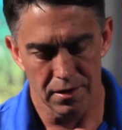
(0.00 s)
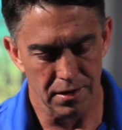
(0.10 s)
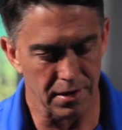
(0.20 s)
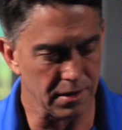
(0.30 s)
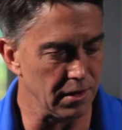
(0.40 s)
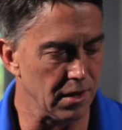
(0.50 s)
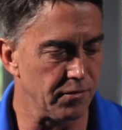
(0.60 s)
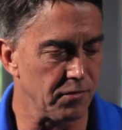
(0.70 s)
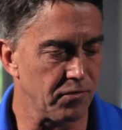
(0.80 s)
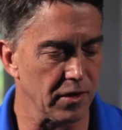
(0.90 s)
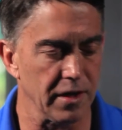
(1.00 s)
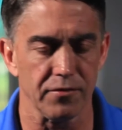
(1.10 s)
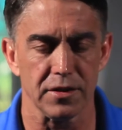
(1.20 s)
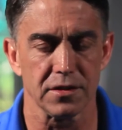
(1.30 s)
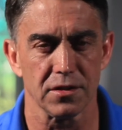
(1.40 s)
Like love and
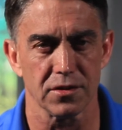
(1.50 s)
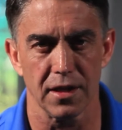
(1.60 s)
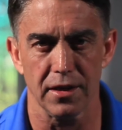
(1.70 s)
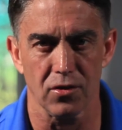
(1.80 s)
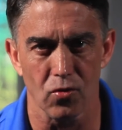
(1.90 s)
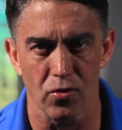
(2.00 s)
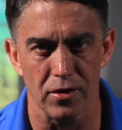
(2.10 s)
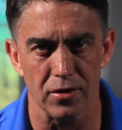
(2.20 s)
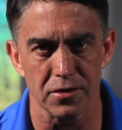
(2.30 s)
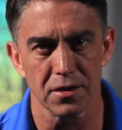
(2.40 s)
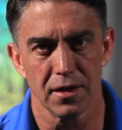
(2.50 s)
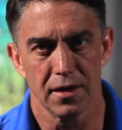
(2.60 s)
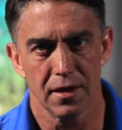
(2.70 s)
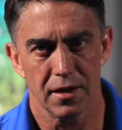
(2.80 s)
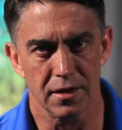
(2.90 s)
forgiveness, there's 8 corners,
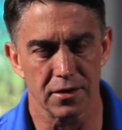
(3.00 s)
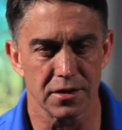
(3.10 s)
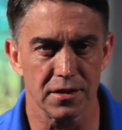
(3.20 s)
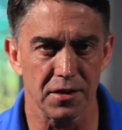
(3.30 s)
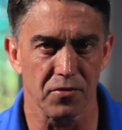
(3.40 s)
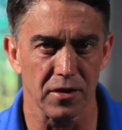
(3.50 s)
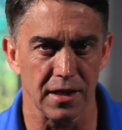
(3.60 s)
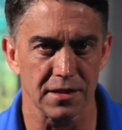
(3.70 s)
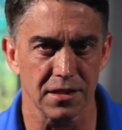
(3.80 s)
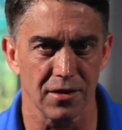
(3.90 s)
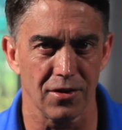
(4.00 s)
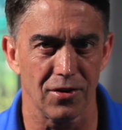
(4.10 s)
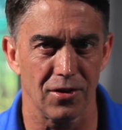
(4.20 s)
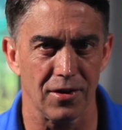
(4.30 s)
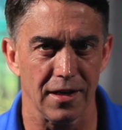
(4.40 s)
and there's a different lesson
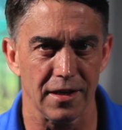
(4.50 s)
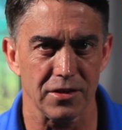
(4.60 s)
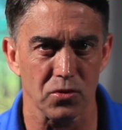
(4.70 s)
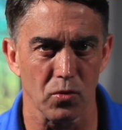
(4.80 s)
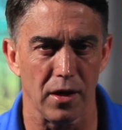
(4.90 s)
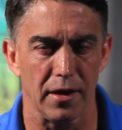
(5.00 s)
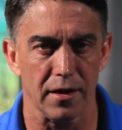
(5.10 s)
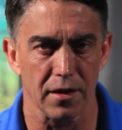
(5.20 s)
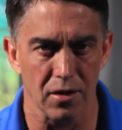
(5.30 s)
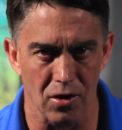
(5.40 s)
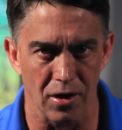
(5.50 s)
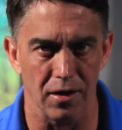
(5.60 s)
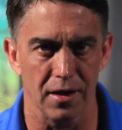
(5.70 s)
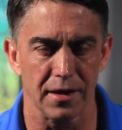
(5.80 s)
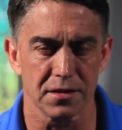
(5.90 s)
learned at each one,
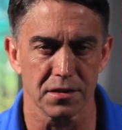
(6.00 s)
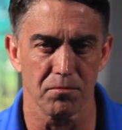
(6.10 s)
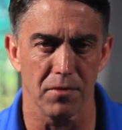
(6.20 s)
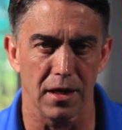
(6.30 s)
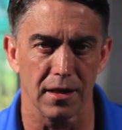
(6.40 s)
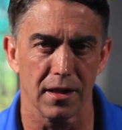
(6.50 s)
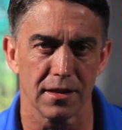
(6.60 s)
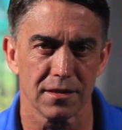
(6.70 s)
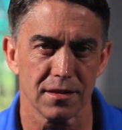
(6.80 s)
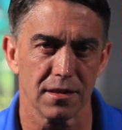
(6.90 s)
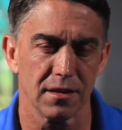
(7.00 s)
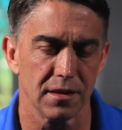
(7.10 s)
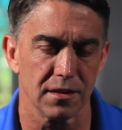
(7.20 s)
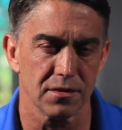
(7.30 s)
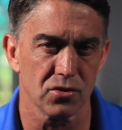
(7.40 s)
heart lesson, mind lesson,
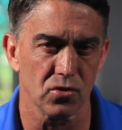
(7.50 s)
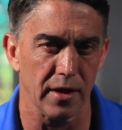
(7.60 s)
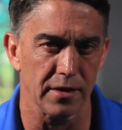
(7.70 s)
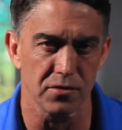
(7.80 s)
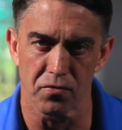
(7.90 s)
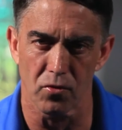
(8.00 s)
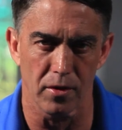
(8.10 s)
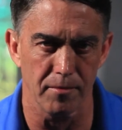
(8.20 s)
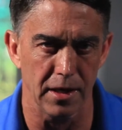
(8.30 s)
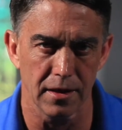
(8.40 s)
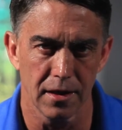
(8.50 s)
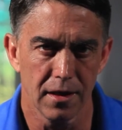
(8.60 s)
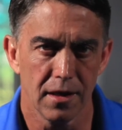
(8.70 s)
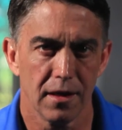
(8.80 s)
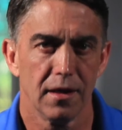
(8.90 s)
and it's transforming.
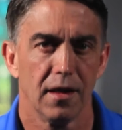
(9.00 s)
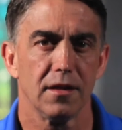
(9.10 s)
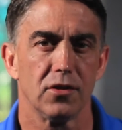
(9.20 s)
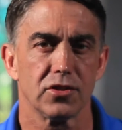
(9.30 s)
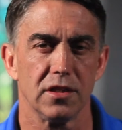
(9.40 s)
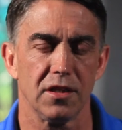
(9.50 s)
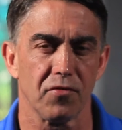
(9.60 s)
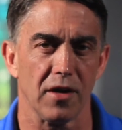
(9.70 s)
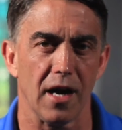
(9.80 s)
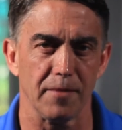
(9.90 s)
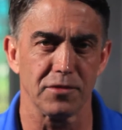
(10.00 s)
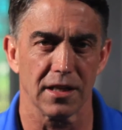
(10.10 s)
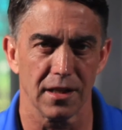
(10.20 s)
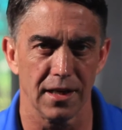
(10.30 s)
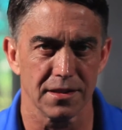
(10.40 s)
And there's a different
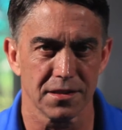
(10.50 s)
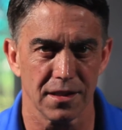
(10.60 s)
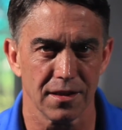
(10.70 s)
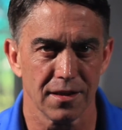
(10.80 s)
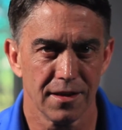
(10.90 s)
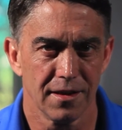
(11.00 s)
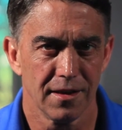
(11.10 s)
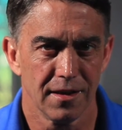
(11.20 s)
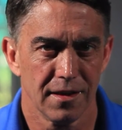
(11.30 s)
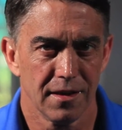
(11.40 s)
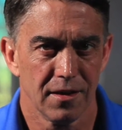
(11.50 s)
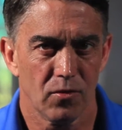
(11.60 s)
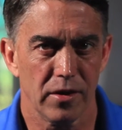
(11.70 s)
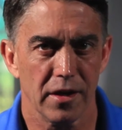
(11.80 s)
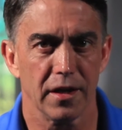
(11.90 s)
object lesson
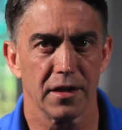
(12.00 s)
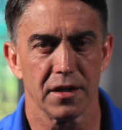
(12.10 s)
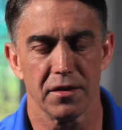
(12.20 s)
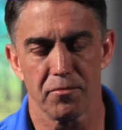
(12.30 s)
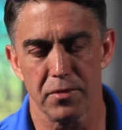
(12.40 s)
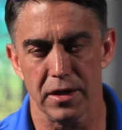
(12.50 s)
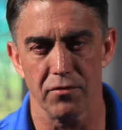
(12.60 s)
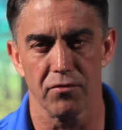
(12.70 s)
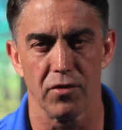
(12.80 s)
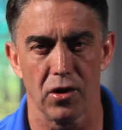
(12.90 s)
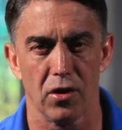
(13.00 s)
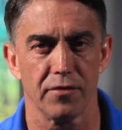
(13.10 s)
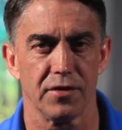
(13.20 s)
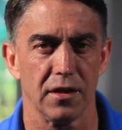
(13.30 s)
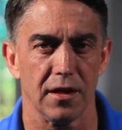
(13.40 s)
where you get to be
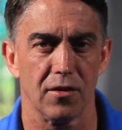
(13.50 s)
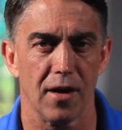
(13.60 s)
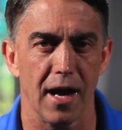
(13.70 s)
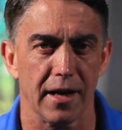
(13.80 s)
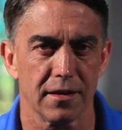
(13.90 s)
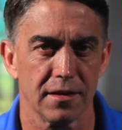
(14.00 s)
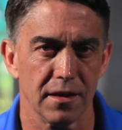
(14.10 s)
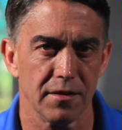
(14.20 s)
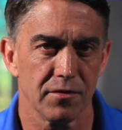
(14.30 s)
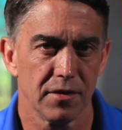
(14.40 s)
involved and interactive,